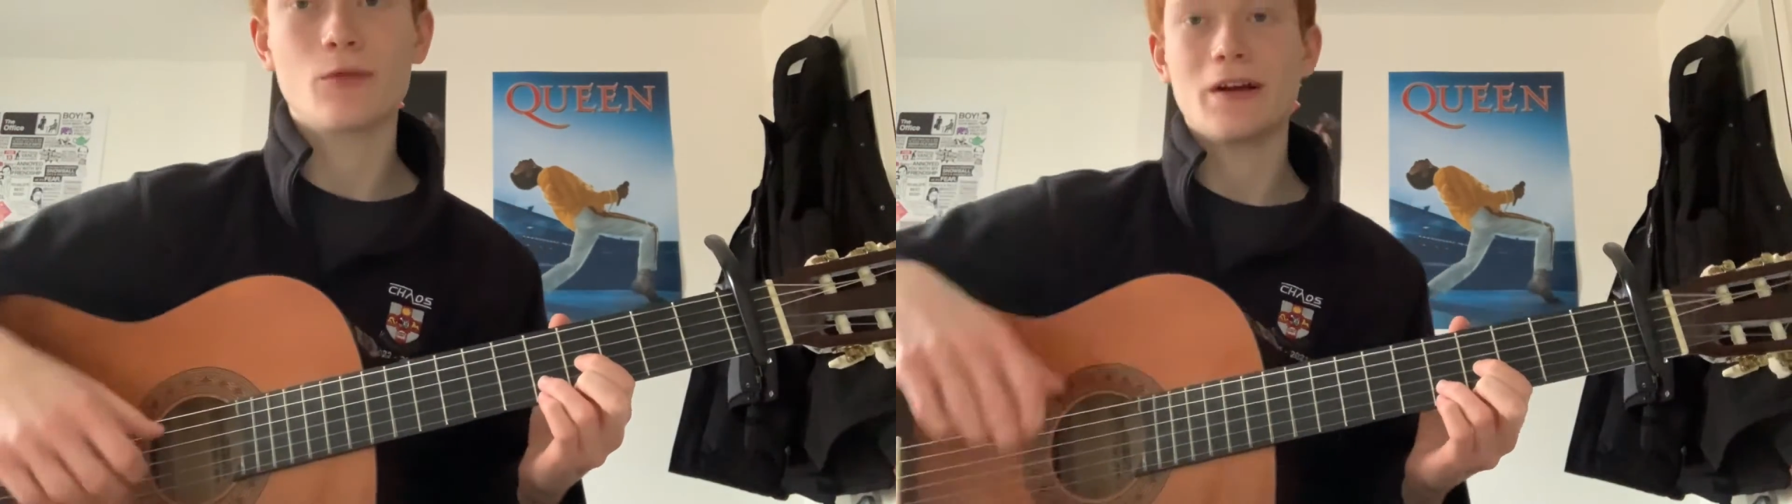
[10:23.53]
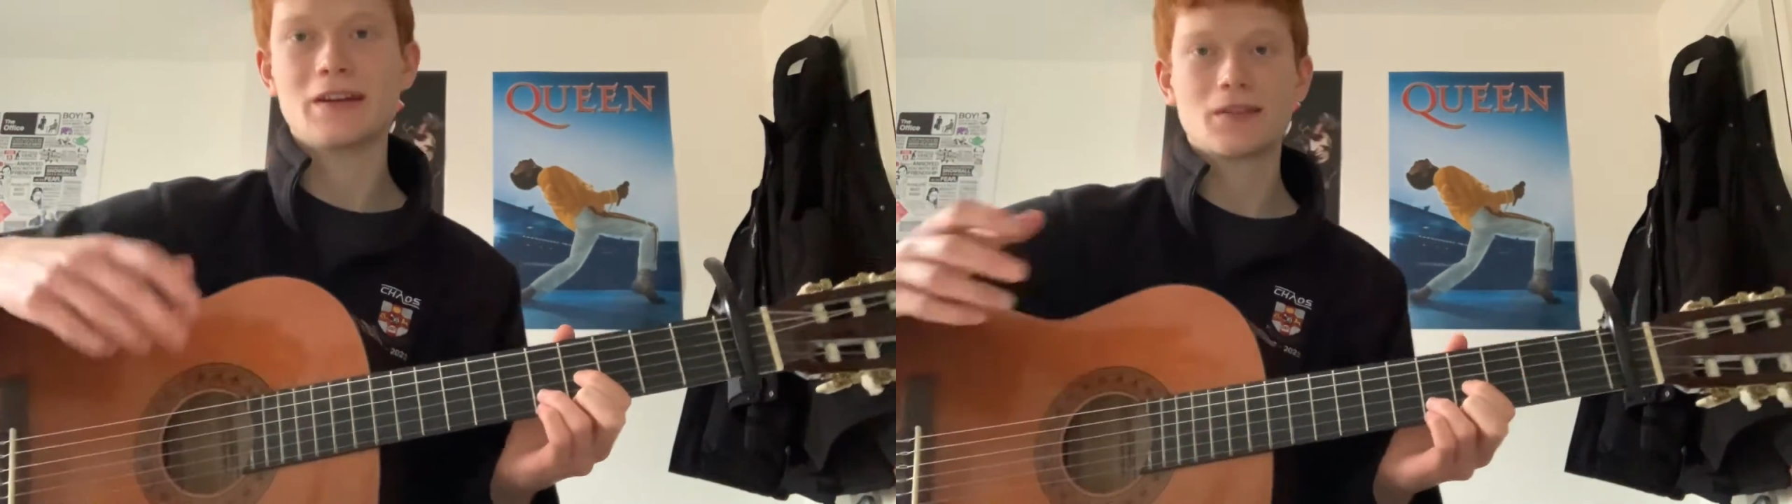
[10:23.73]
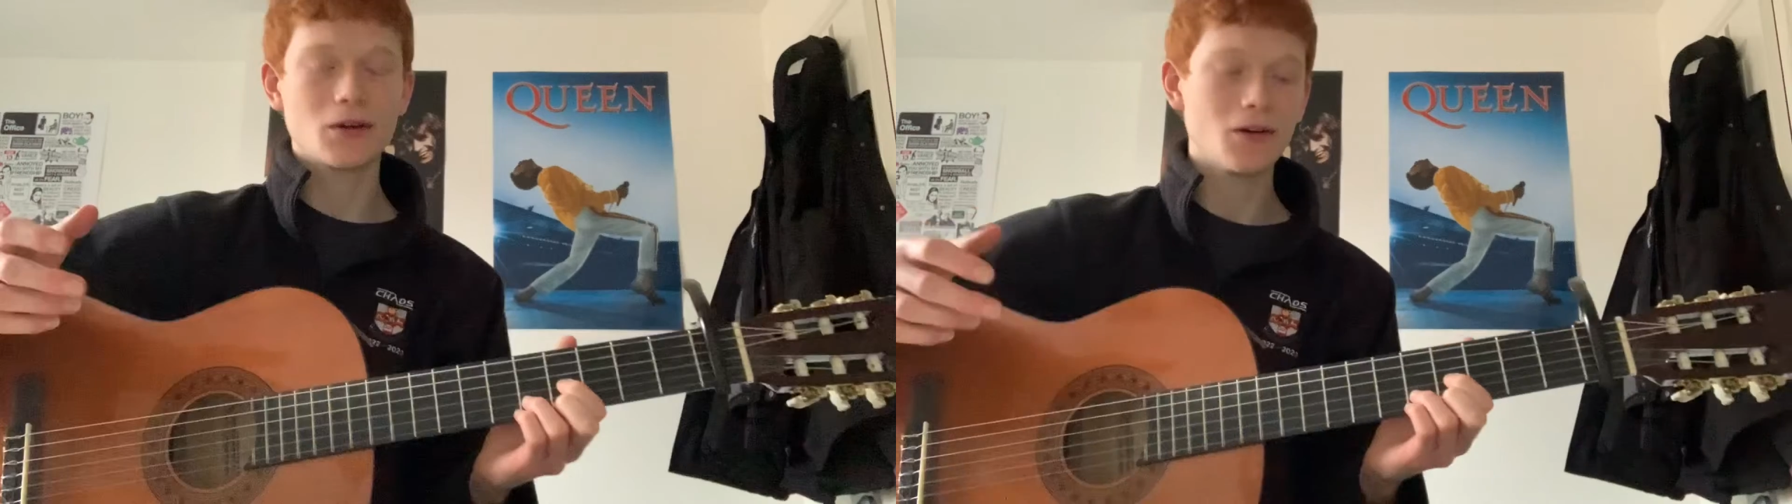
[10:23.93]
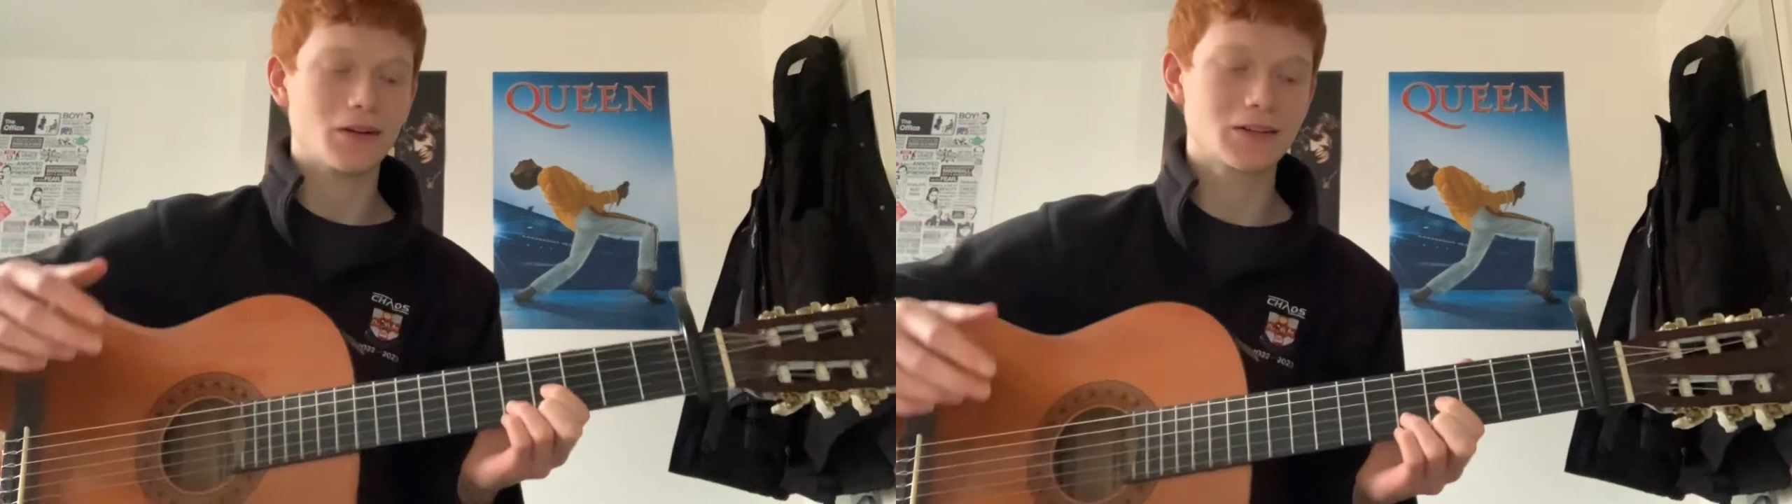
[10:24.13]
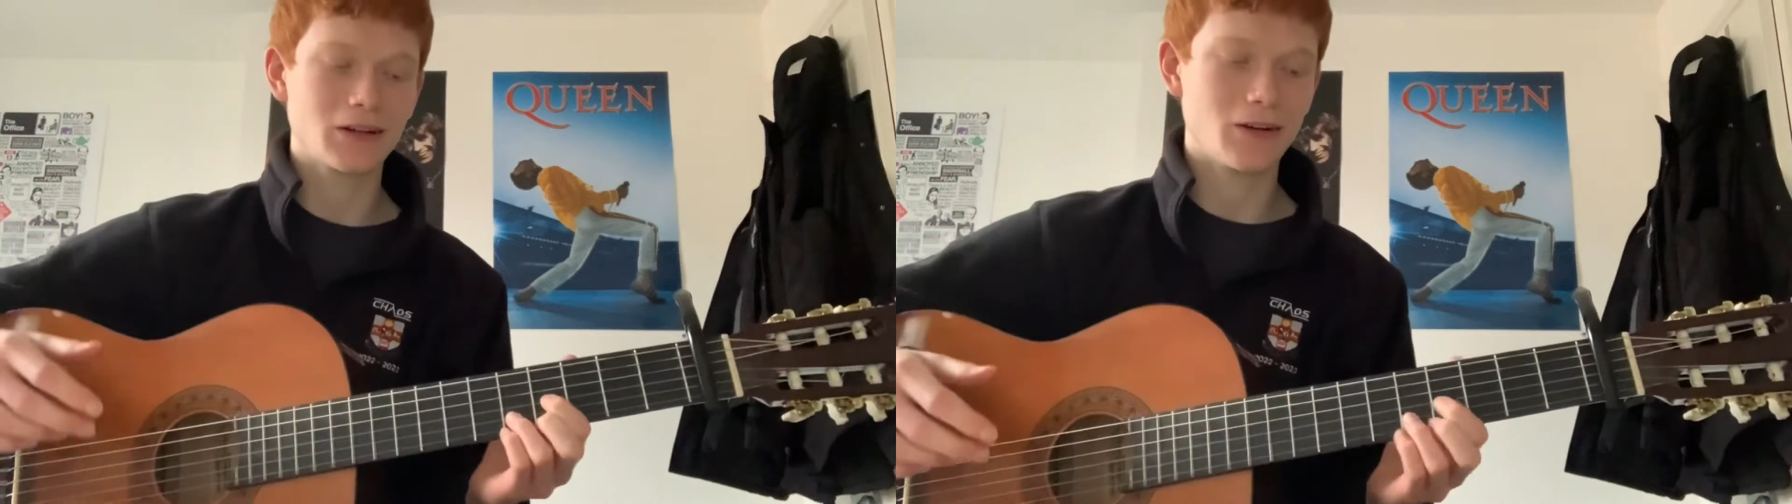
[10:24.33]
we're into the
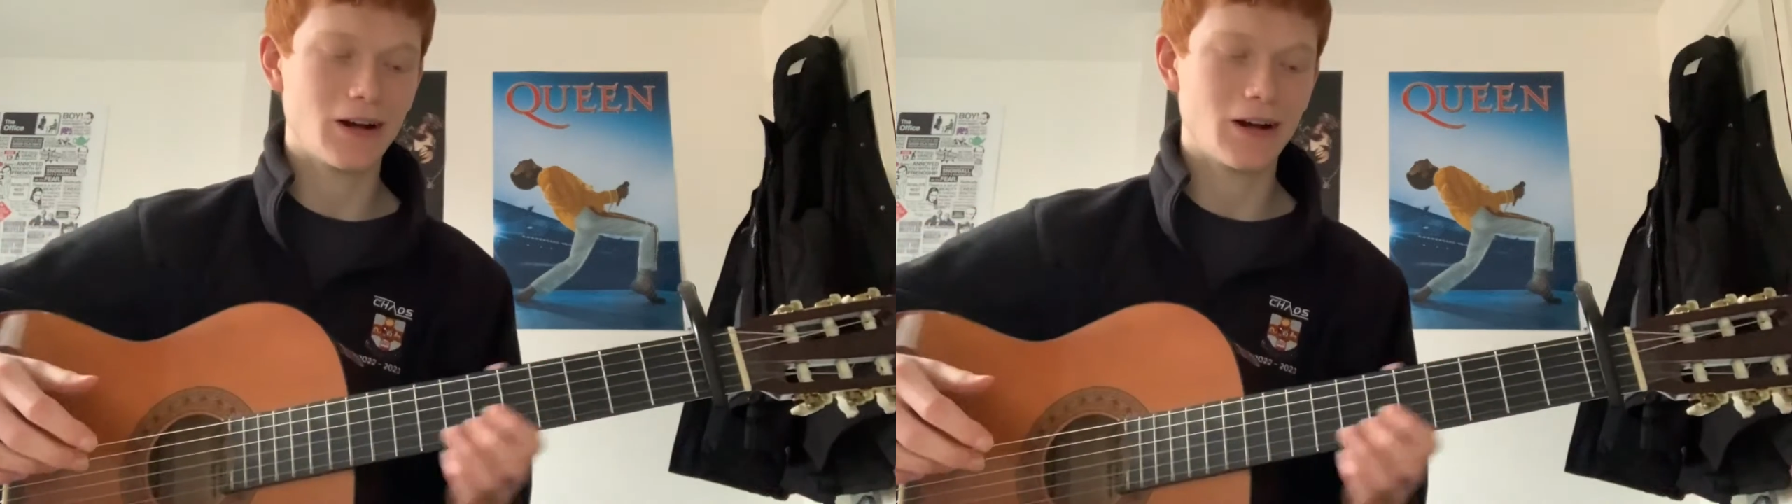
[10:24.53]
chorus, so